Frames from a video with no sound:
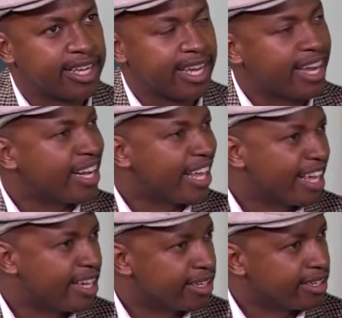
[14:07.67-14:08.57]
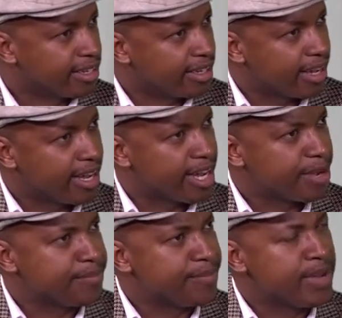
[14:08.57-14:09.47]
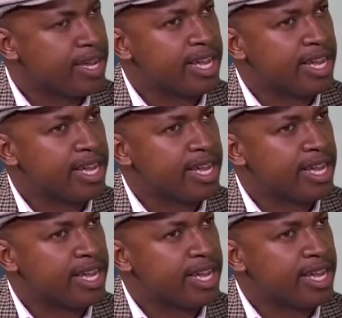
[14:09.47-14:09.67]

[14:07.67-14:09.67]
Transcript: caring. Yes. Um,